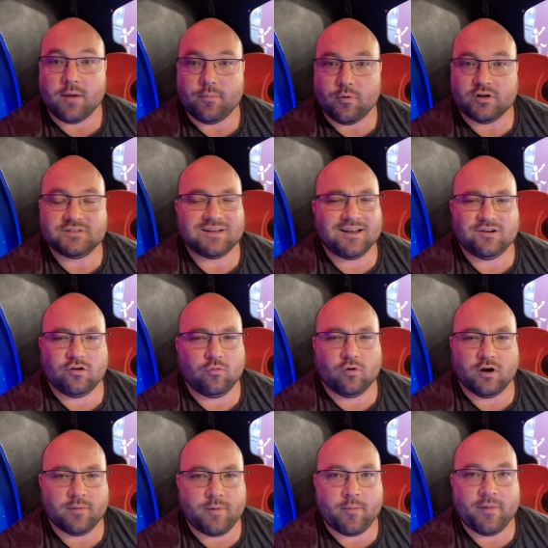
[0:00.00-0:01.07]
Once again, don't
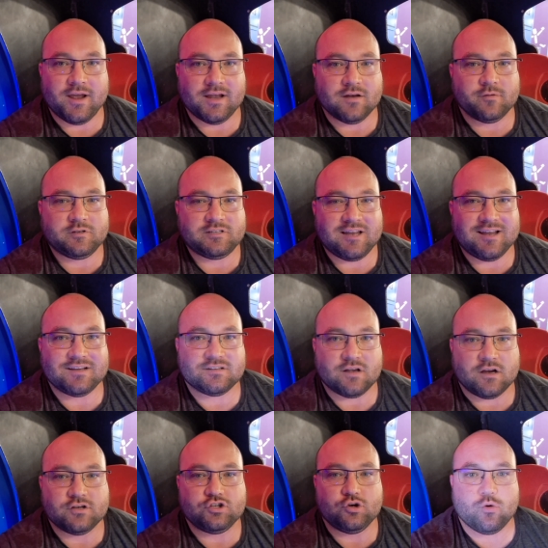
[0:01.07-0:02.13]
worry about making a mistake as
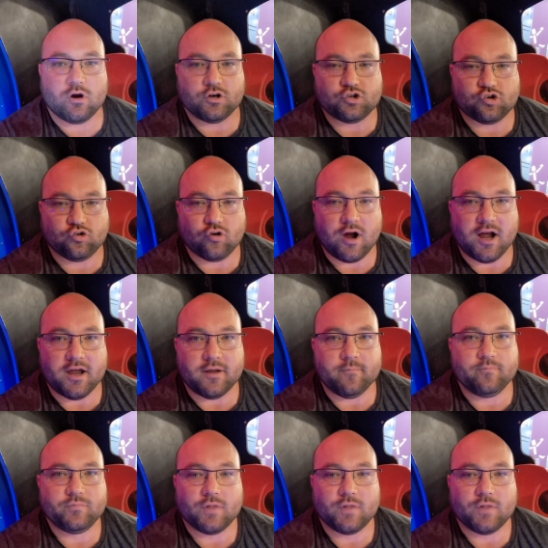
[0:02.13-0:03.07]
long as you are trying.